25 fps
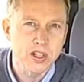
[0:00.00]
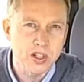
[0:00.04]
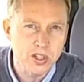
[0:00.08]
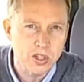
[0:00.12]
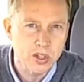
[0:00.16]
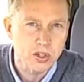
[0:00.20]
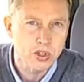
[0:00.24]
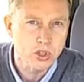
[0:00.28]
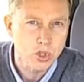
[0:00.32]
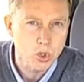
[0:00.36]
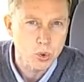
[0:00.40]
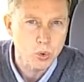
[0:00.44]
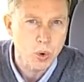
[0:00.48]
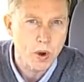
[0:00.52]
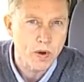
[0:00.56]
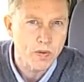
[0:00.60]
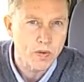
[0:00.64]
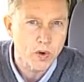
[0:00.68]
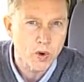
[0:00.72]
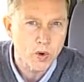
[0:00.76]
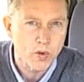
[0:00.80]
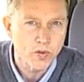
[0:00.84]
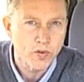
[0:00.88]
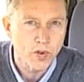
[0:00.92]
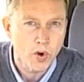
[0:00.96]
to
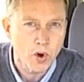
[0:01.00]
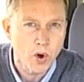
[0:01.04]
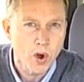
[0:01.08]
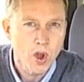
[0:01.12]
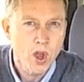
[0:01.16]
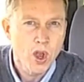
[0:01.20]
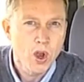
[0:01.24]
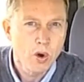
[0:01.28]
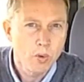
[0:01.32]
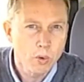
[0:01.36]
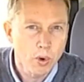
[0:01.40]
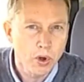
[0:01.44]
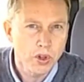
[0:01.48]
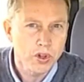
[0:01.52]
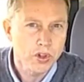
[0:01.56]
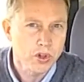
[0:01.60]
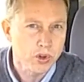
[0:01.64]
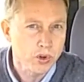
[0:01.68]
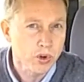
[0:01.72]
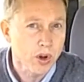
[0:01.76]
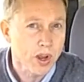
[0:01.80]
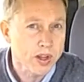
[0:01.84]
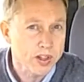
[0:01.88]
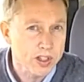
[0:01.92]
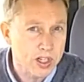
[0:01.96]
swivel for what
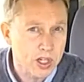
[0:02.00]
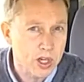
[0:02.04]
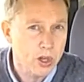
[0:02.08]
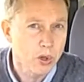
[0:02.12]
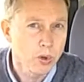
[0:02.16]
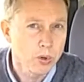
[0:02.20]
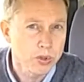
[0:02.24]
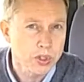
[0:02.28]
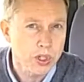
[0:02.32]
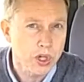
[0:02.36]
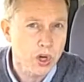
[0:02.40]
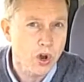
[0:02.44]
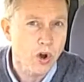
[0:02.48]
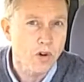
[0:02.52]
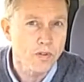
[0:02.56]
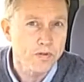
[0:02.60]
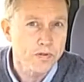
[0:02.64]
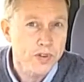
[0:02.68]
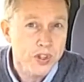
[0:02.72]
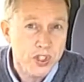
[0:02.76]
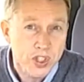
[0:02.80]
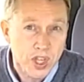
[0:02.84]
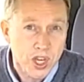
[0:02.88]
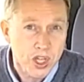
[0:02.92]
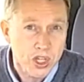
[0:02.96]
Chrysler calls a
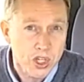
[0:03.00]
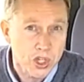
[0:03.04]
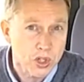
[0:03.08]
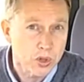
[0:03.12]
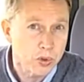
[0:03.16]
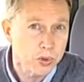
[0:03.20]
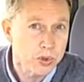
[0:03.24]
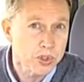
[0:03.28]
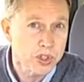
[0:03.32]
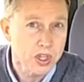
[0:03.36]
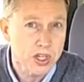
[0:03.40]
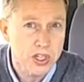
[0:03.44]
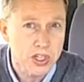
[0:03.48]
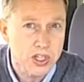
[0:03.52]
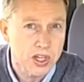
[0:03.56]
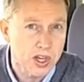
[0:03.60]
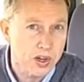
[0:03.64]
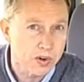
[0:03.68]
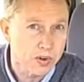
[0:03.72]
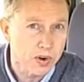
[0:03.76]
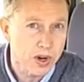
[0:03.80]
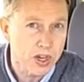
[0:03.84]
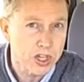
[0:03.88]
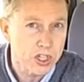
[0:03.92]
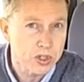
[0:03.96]
conversational seating
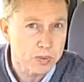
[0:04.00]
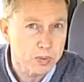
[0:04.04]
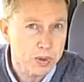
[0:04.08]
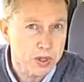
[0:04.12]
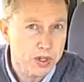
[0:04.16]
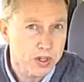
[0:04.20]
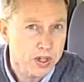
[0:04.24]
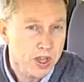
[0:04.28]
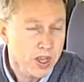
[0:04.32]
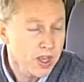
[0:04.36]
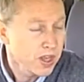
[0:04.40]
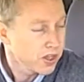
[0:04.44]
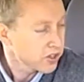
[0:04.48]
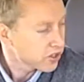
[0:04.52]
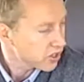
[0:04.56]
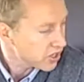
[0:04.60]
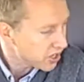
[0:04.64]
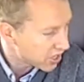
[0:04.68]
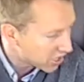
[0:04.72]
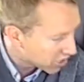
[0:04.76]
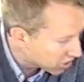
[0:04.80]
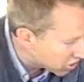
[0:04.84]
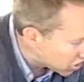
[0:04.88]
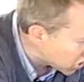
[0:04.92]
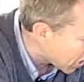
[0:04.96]
arrangement, so you
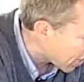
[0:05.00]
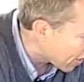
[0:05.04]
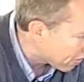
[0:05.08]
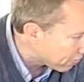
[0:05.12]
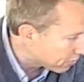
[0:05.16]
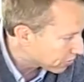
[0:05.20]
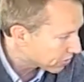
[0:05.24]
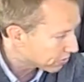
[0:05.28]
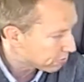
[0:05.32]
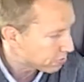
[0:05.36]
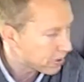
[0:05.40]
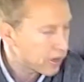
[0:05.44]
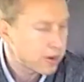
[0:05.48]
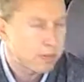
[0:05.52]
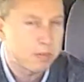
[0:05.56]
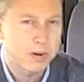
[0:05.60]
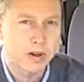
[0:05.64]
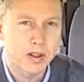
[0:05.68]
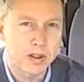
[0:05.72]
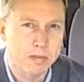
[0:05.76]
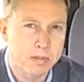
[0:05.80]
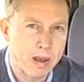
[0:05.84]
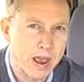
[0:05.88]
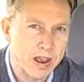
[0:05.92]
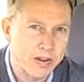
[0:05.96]
can chat with the people
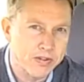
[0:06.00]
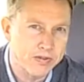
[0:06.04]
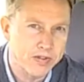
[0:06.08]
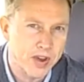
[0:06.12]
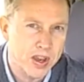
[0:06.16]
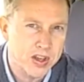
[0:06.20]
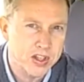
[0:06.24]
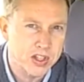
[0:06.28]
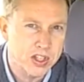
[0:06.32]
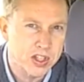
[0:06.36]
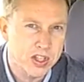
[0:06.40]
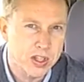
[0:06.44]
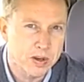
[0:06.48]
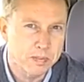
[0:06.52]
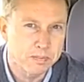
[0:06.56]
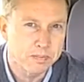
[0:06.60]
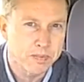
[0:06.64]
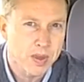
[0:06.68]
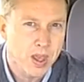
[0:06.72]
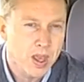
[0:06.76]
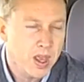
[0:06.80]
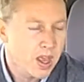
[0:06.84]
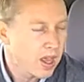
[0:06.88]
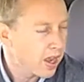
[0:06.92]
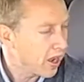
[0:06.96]
at the back facing them.
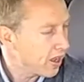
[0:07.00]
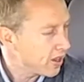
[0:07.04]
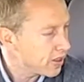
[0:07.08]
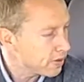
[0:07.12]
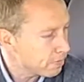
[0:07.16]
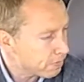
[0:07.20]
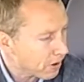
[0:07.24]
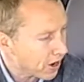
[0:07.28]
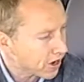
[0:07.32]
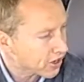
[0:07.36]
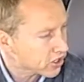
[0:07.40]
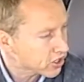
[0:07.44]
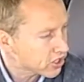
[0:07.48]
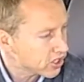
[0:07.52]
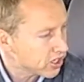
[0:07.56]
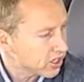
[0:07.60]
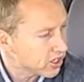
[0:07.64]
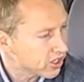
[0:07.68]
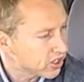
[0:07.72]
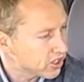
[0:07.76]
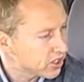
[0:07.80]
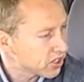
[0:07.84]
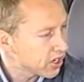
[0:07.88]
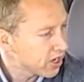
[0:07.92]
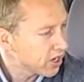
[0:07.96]
And the back
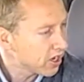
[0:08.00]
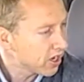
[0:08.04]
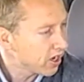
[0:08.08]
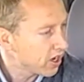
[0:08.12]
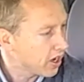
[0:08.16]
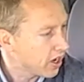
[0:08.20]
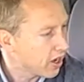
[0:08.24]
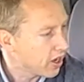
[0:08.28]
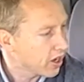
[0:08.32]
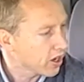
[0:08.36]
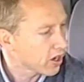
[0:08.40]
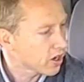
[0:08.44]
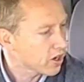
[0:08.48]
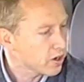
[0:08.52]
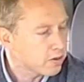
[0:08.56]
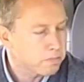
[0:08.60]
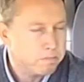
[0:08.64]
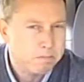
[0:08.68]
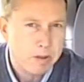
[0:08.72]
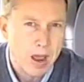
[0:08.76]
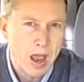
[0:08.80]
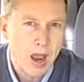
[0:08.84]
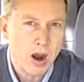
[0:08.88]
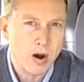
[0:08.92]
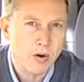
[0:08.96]
seats can
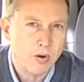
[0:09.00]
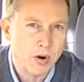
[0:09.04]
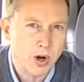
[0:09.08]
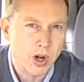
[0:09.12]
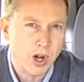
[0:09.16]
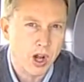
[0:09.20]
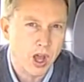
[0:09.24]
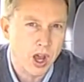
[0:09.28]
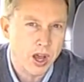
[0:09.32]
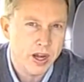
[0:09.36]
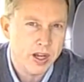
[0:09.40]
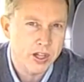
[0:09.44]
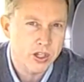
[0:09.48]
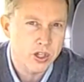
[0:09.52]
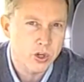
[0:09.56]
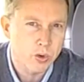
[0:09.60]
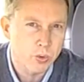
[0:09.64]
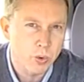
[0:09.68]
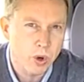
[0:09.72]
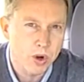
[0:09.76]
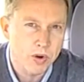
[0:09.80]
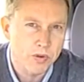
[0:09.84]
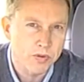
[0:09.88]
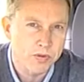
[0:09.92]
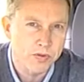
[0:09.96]
power recline into
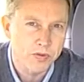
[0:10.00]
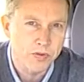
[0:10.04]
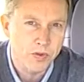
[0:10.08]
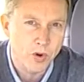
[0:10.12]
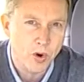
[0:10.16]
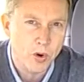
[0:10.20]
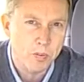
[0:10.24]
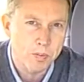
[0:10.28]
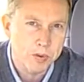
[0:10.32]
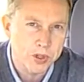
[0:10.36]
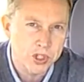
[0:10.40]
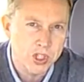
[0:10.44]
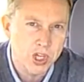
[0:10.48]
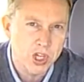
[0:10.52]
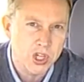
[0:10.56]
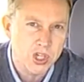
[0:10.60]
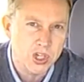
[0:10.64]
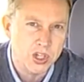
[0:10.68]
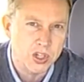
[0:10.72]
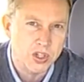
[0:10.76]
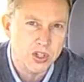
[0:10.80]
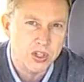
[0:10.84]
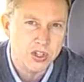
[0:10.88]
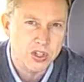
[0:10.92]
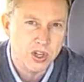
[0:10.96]
one of 4
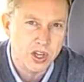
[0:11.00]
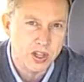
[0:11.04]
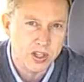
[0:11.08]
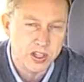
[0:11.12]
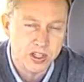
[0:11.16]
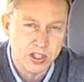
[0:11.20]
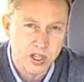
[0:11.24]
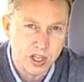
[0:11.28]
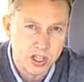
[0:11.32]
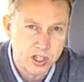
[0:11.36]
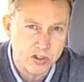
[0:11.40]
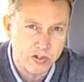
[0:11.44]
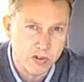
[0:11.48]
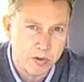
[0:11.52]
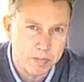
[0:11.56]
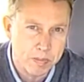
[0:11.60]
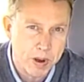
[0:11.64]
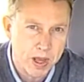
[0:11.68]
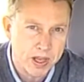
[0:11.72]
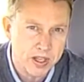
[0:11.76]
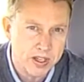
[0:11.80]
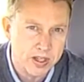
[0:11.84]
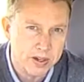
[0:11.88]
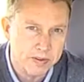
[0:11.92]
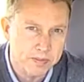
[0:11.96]
positions at the touch of a
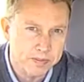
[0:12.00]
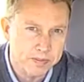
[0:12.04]
button.